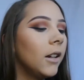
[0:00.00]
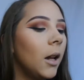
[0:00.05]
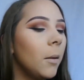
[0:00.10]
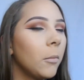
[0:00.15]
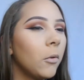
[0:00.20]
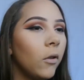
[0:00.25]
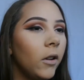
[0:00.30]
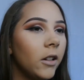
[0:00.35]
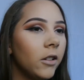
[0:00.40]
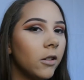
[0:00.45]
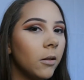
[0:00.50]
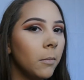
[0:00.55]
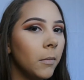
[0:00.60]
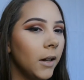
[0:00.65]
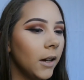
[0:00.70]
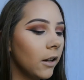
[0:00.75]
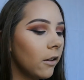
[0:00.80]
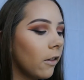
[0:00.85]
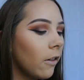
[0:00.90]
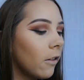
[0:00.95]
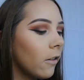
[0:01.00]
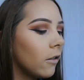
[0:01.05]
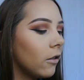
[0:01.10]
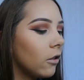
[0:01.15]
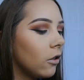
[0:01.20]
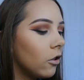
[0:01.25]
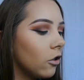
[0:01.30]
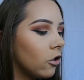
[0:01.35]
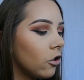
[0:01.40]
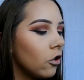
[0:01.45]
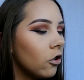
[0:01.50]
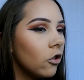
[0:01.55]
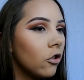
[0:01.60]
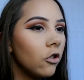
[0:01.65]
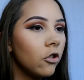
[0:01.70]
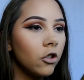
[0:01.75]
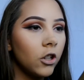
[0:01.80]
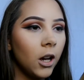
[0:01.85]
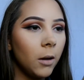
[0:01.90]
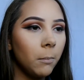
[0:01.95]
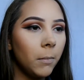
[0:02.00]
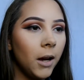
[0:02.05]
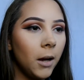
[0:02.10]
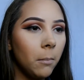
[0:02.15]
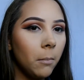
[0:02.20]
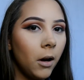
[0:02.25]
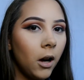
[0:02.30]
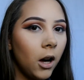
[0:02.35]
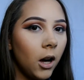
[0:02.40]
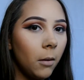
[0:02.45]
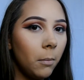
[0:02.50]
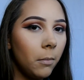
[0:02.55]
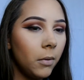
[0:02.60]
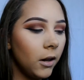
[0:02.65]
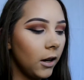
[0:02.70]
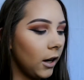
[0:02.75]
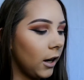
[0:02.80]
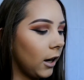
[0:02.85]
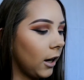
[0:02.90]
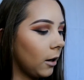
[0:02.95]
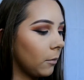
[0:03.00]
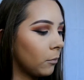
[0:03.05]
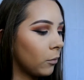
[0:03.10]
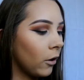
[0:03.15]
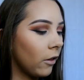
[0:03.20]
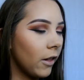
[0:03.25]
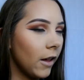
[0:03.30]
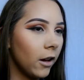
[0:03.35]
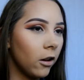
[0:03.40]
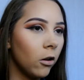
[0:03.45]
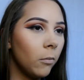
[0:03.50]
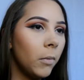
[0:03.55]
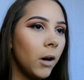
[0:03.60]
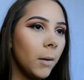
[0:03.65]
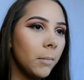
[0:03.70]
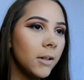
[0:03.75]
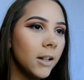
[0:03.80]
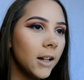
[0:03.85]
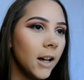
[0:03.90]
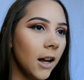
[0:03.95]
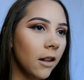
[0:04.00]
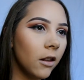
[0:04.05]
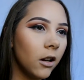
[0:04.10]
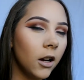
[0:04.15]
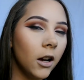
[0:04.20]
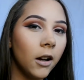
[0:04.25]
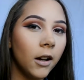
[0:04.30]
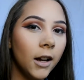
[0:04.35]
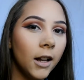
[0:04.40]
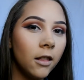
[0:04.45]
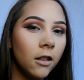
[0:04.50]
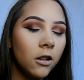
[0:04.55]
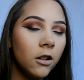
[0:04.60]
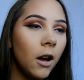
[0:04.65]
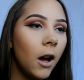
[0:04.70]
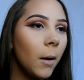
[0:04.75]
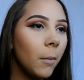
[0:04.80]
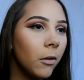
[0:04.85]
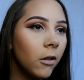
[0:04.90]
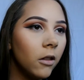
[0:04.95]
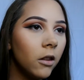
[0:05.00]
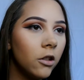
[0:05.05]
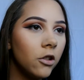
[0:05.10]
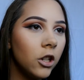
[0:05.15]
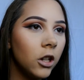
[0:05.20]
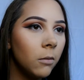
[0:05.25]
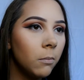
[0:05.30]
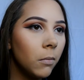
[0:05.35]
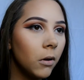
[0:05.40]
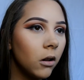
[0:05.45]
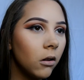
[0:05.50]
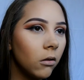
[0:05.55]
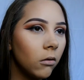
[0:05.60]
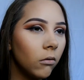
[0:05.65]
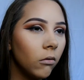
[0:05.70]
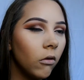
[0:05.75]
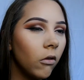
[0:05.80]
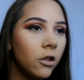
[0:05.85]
I'm going to mix Champagne Pop and Prosecco Pop together and hit the tops of the cheekbones.